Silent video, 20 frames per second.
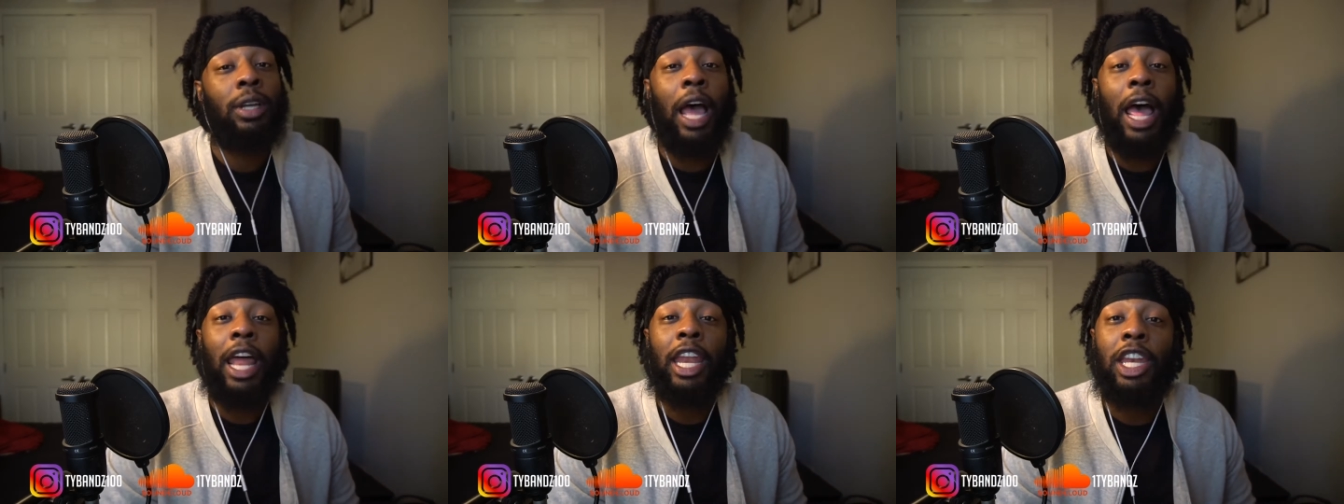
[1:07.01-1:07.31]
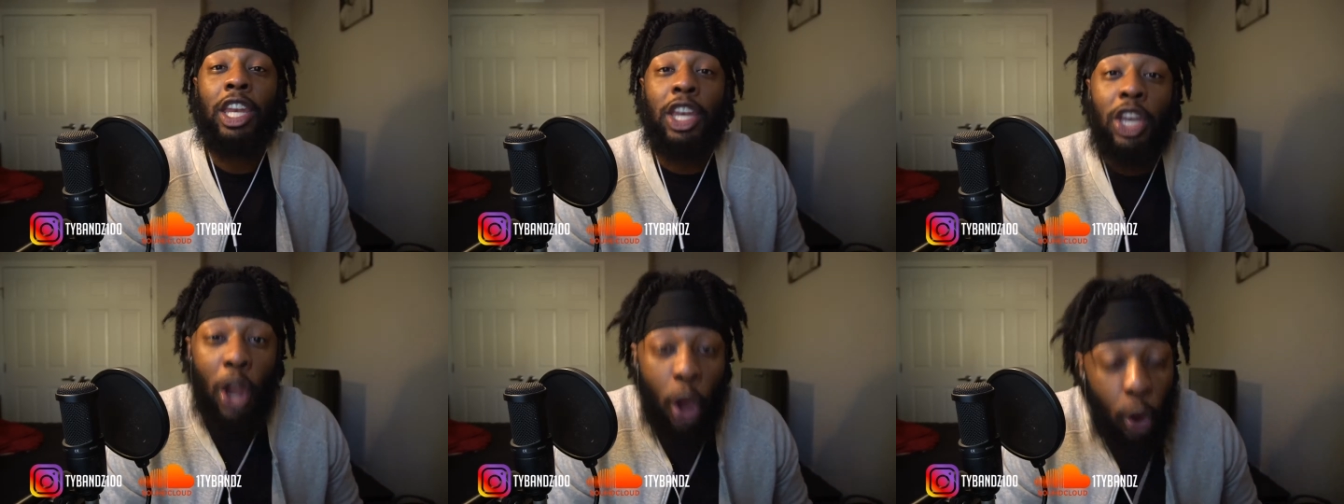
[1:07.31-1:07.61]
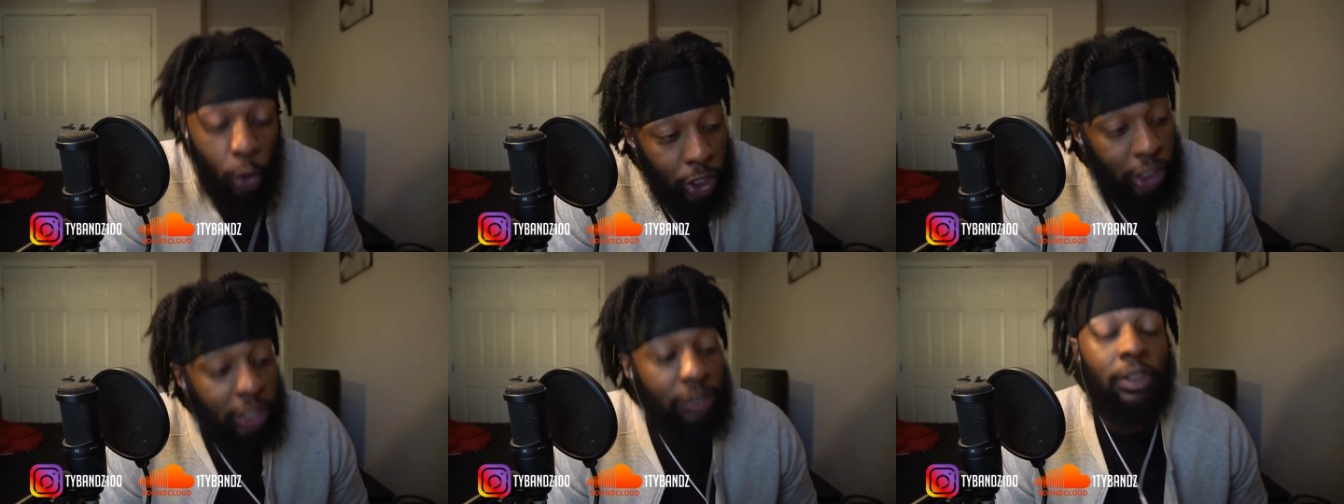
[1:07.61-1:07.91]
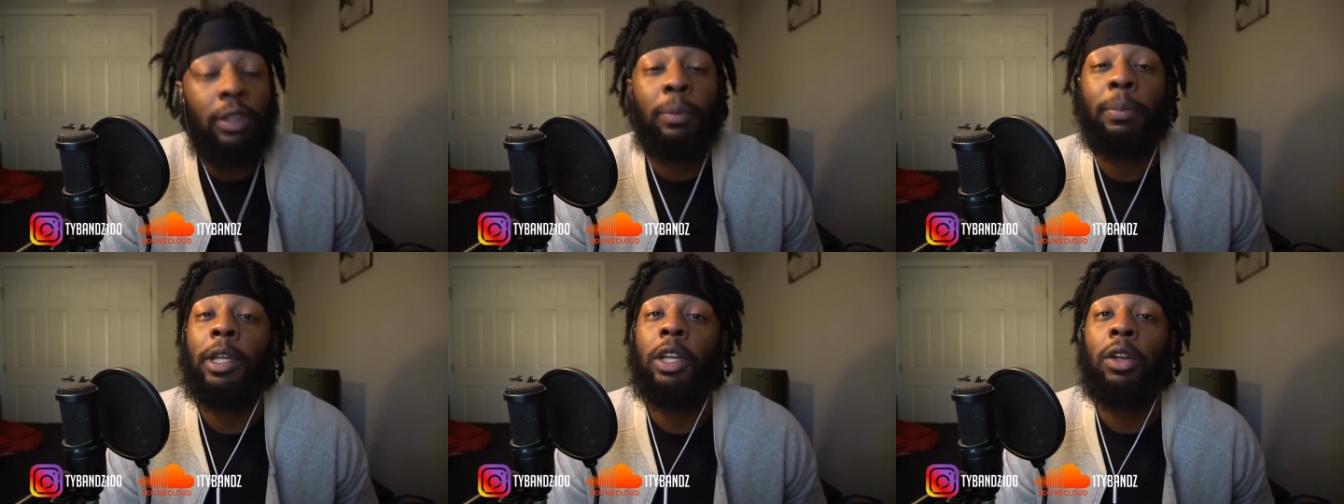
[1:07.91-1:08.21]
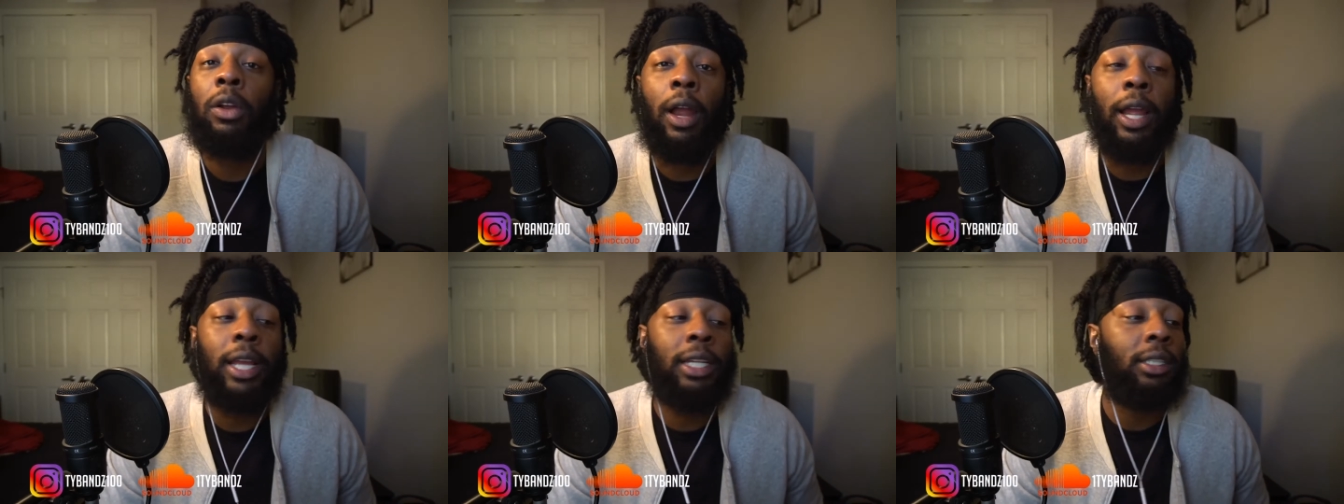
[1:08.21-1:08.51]
I know this finna be
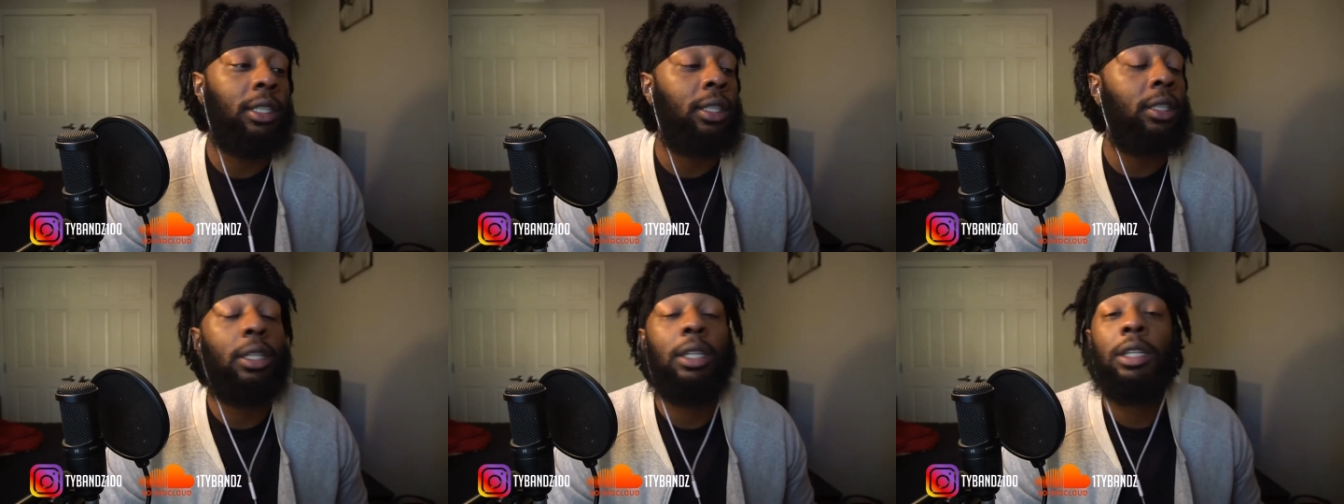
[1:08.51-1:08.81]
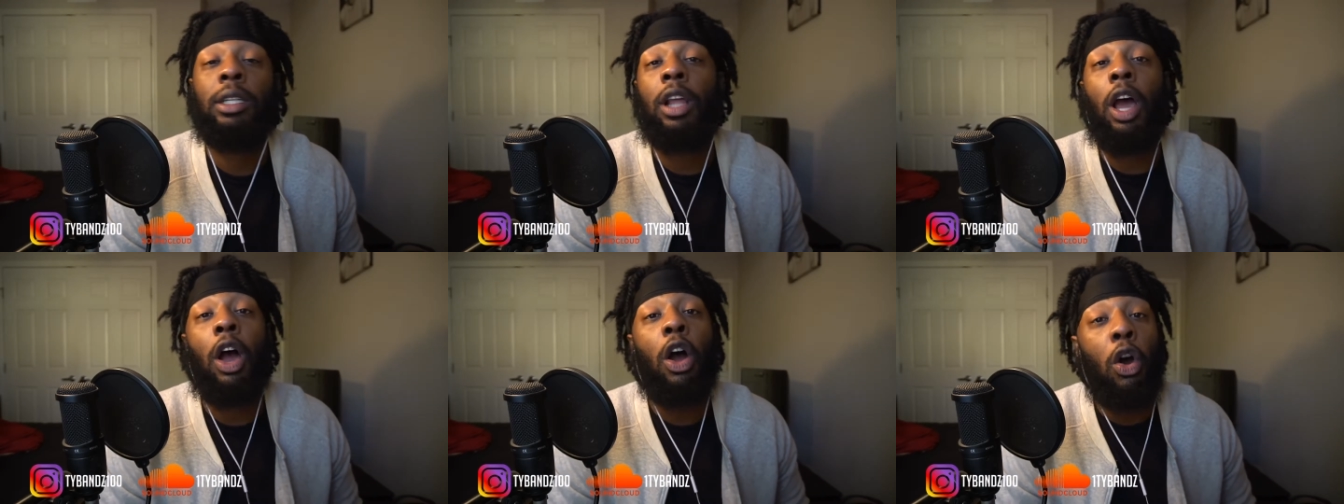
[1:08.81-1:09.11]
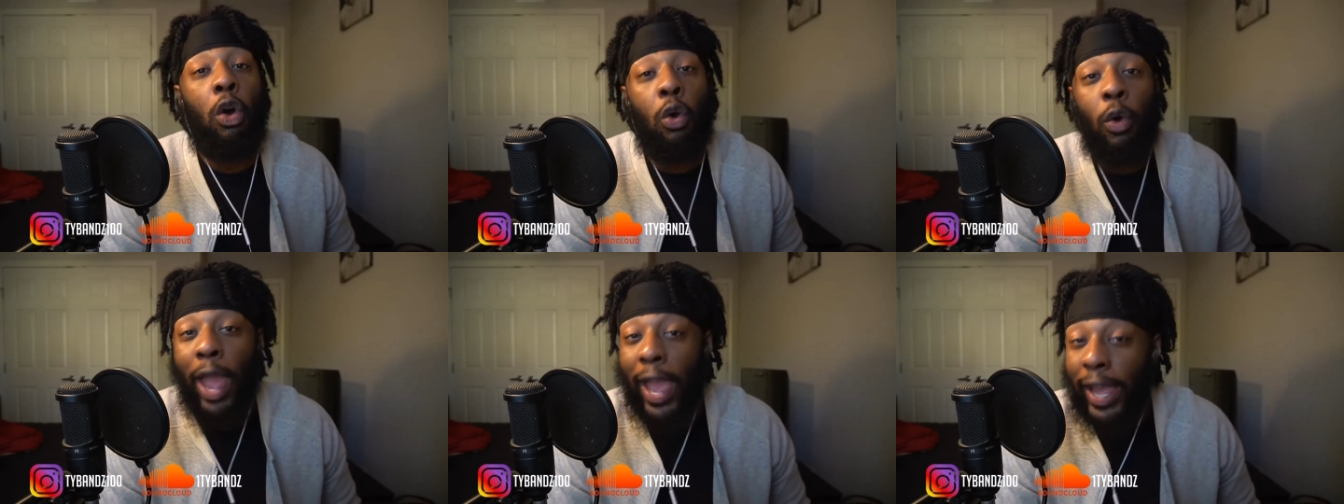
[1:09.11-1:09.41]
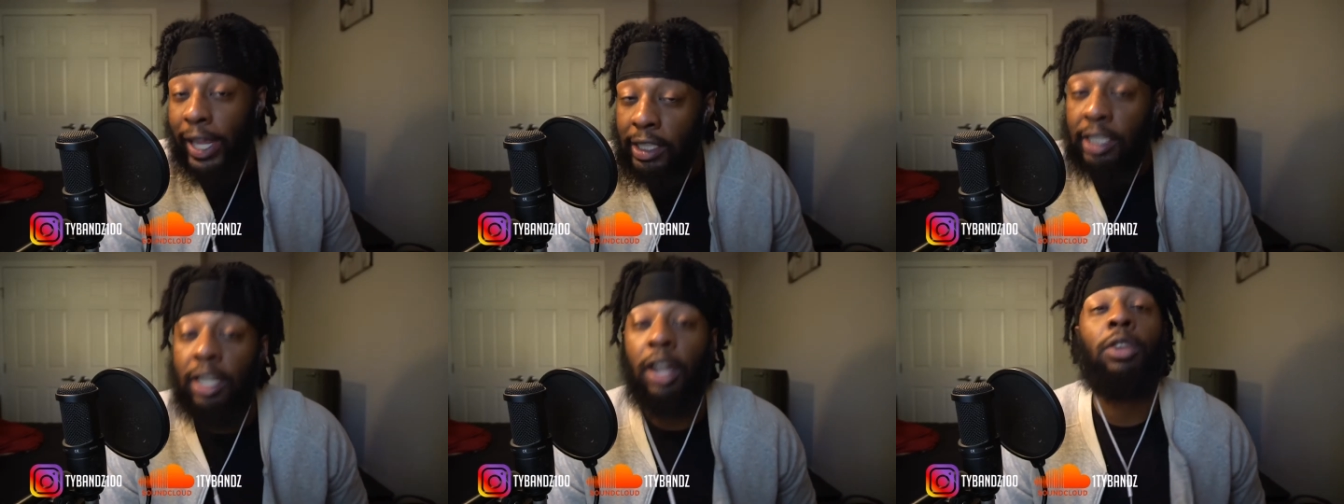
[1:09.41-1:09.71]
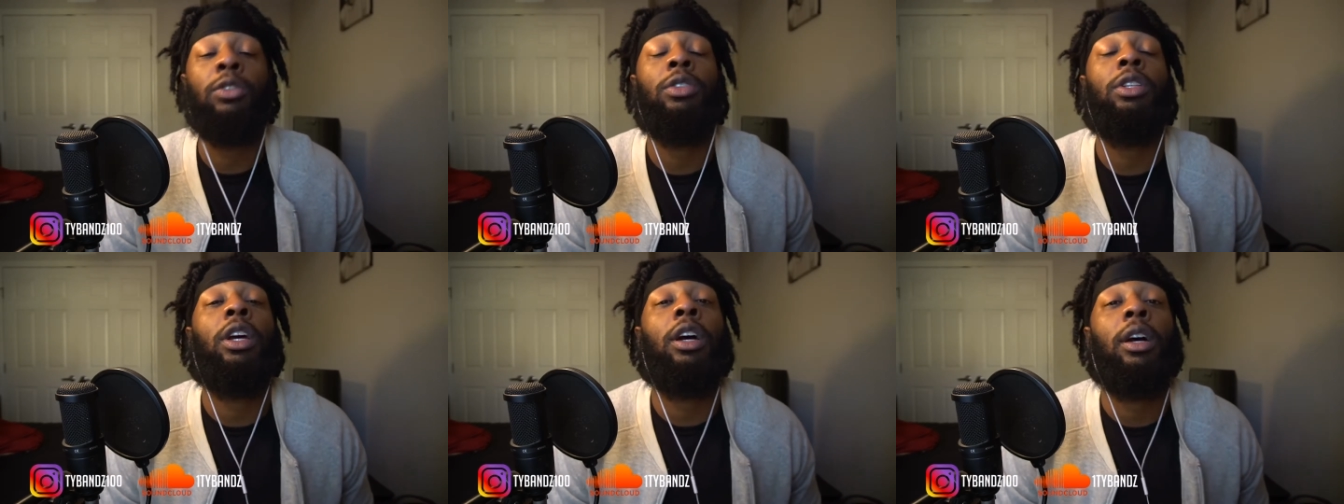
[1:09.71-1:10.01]
crazy. The whole A
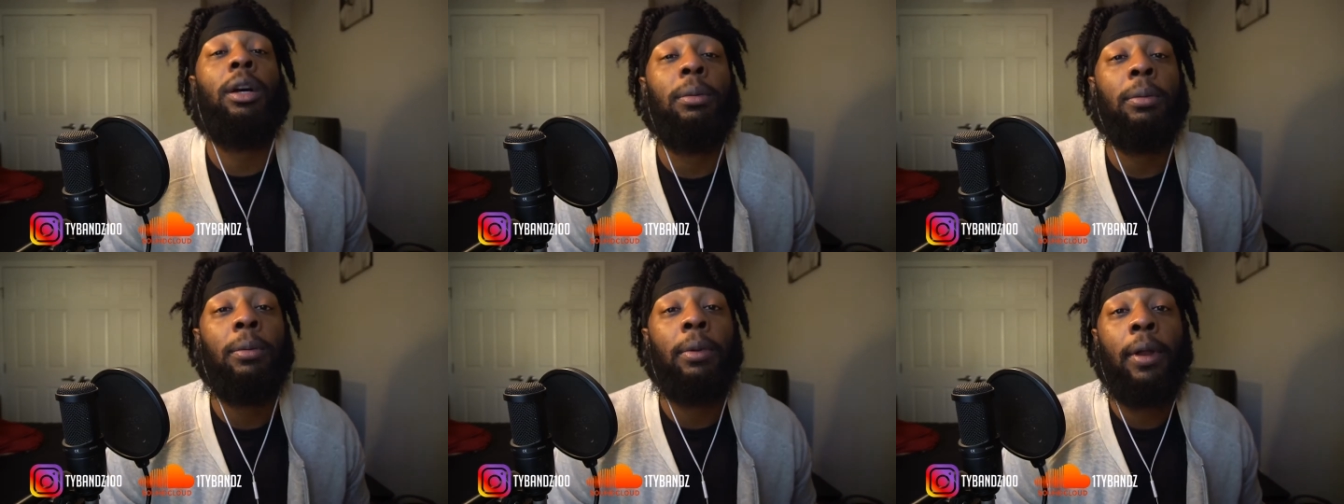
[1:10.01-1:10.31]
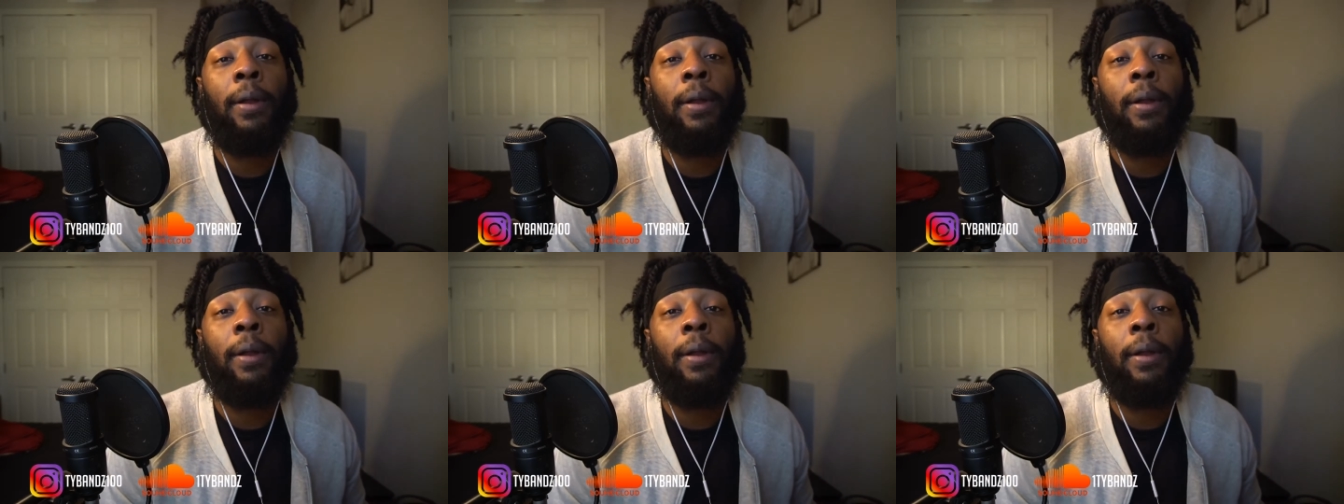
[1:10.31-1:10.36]
turned up.